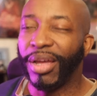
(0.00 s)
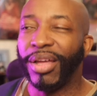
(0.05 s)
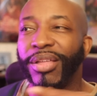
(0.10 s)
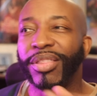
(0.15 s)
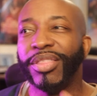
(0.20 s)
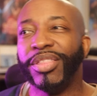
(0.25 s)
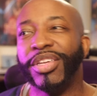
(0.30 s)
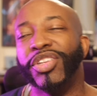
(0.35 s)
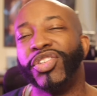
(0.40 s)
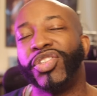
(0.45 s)

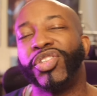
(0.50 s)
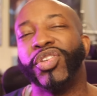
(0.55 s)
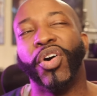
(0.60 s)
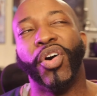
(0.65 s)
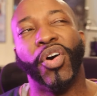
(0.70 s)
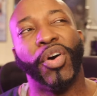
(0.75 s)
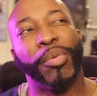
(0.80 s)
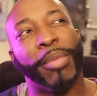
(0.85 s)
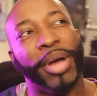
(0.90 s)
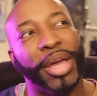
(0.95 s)
this
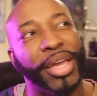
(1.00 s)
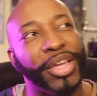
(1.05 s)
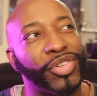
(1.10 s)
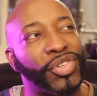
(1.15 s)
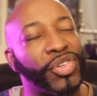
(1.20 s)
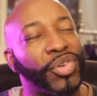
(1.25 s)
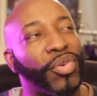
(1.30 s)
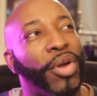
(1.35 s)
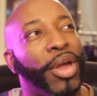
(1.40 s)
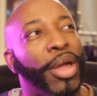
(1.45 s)
on my
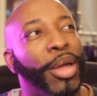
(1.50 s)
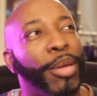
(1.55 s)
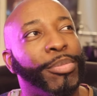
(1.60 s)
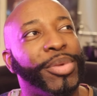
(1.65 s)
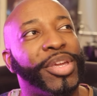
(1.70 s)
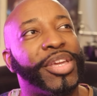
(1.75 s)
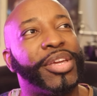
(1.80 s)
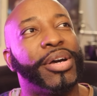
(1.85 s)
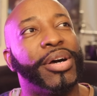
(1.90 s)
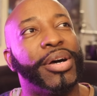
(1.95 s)
Instagram
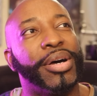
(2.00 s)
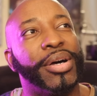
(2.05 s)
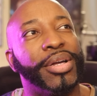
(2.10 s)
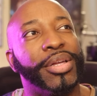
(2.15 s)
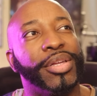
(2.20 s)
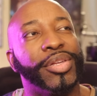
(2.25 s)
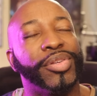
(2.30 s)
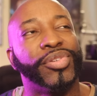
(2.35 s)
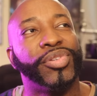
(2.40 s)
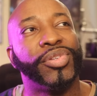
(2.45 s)

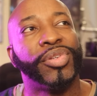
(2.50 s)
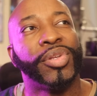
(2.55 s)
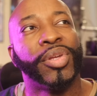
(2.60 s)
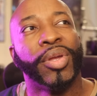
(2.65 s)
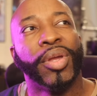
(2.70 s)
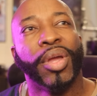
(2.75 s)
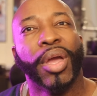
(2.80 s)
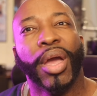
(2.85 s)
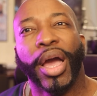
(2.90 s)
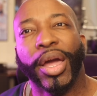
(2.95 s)
because
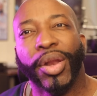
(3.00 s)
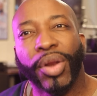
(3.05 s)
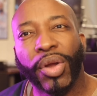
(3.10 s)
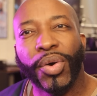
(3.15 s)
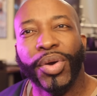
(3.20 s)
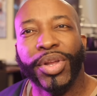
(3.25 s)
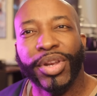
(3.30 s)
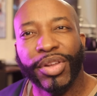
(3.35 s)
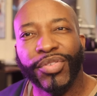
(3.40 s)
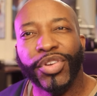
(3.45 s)
I
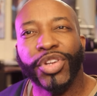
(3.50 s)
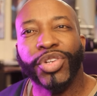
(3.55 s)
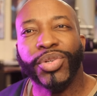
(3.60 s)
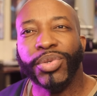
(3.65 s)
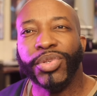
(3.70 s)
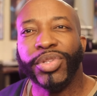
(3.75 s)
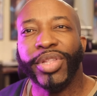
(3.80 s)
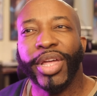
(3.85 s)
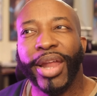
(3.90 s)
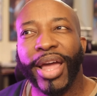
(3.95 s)
know
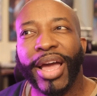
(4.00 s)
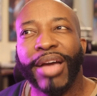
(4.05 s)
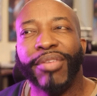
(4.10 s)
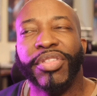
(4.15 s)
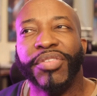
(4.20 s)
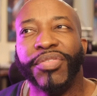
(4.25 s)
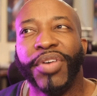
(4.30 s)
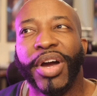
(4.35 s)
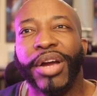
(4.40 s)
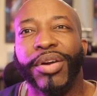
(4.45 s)
individuals that have
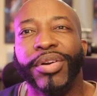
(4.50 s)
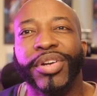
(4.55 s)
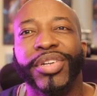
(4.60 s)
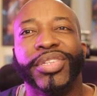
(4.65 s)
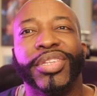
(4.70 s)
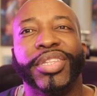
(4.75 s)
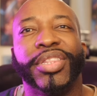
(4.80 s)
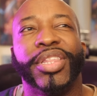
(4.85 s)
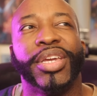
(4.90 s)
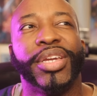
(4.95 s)
the
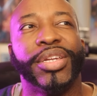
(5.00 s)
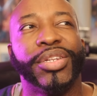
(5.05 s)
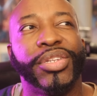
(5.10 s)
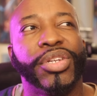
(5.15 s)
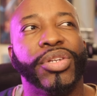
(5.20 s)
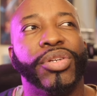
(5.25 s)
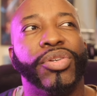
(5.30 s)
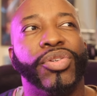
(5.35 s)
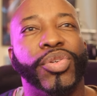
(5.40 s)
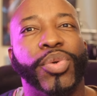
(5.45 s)
virus and they
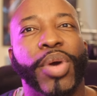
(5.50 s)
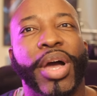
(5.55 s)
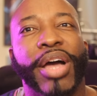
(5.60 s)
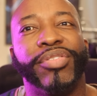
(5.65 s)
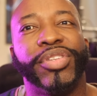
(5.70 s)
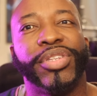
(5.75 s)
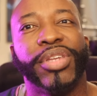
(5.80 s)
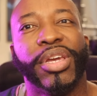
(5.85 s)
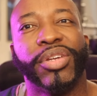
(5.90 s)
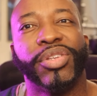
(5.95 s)
continue to
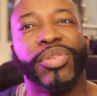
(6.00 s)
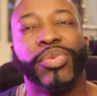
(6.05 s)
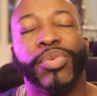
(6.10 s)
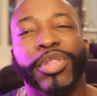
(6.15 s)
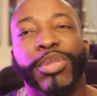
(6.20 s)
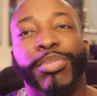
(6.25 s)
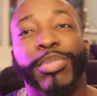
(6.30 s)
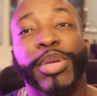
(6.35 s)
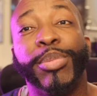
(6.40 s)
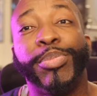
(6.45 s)
have sex
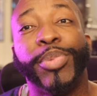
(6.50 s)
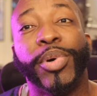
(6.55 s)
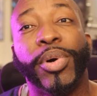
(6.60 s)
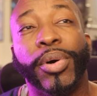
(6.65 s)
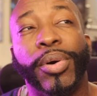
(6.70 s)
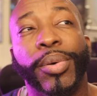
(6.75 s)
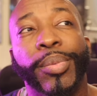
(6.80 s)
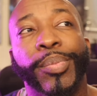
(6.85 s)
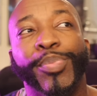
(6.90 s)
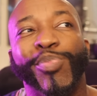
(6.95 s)
with
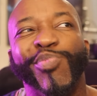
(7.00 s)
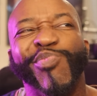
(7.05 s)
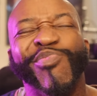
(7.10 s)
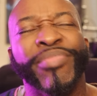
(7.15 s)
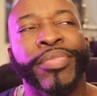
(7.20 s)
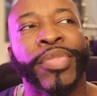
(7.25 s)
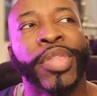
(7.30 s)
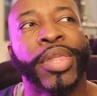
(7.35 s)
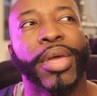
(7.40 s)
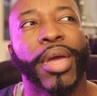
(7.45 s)
people
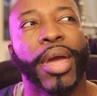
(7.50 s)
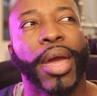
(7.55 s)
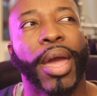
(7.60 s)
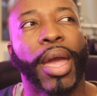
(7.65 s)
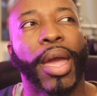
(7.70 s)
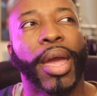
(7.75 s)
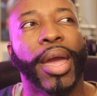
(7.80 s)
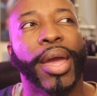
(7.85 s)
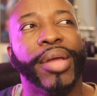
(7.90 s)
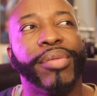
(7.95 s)

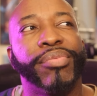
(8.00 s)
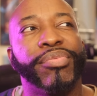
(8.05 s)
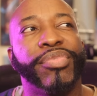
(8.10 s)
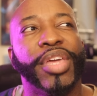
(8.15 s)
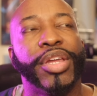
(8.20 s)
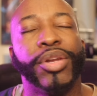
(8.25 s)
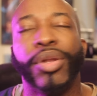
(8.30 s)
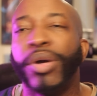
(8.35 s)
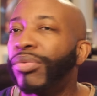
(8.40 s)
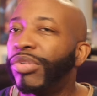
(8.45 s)
and
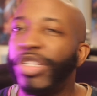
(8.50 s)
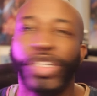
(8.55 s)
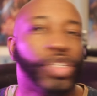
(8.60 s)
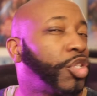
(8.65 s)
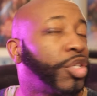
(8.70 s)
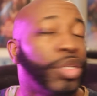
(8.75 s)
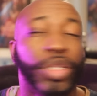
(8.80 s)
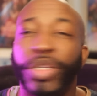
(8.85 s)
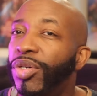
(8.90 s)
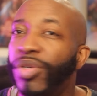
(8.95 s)
they don't
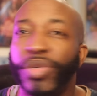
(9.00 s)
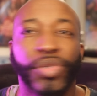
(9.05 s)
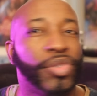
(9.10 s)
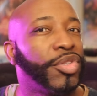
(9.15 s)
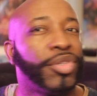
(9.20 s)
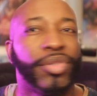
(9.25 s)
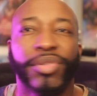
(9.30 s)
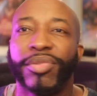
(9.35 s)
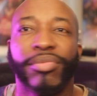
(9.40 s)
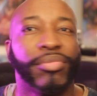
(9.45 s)

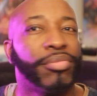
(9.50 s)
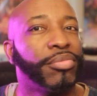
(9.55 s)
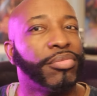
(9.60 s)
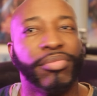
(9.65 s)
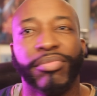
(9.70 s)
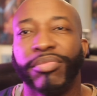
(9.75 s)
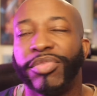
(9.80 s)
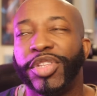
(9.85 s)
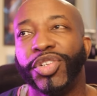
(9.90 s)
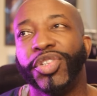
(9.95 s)
disclose
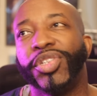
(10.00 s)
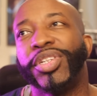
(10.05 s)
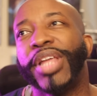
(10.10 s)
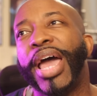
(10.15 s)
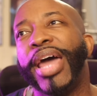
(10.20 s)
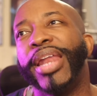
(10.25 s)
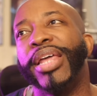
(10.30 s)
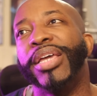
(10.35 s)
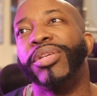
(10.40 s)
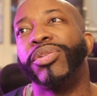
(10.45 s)
their
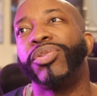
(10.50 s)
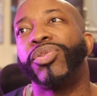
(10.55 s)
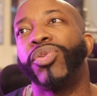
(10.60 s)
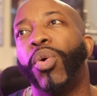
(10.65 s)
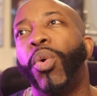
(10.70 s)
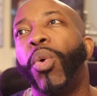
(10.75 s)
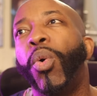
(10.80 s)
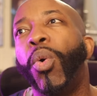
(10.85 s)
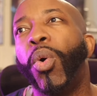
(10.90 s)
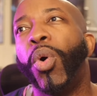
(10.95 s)
status,
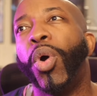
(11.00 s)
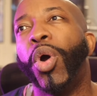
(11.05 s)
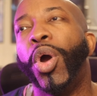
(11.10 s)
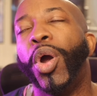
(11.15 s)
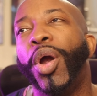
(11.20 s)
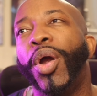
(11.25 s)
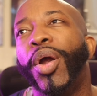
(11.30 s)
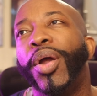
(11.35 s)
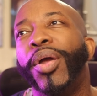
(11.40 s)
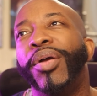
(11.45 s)

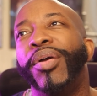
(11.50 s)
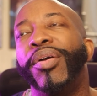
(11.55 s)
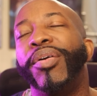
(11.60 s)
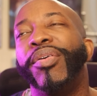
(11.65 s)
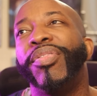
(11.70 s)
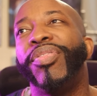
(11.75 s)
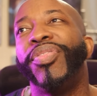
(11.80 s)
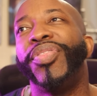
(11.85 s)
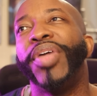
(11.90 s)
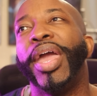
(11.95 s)
or
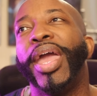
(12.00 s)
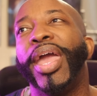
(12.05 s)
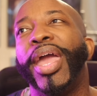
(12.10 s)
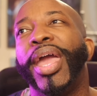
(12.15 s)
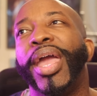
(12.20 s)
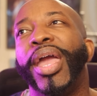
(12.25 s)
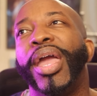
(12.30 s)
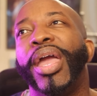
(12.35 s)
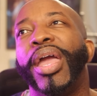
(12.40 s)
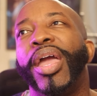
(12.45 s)

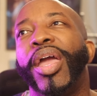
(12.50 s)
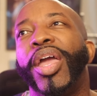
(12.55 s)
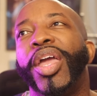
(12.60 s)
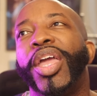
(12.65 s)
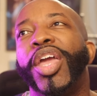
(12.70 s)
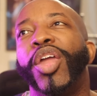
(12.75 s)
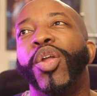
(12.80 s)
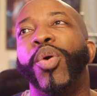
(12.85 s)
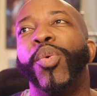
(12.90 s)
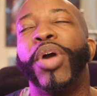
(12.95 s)
they
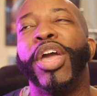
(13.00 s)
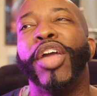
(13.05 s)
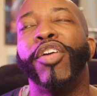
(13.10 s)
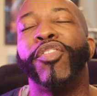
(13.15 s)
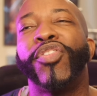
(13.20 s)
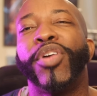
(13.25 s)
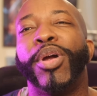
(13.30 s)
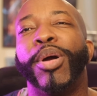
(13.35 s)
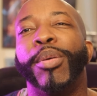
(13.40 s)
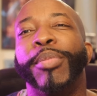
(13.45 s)
get away
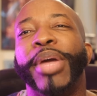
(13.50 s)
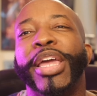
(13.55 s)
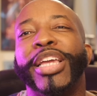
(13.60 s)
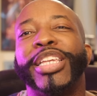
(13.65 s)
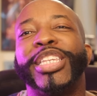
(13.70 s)
from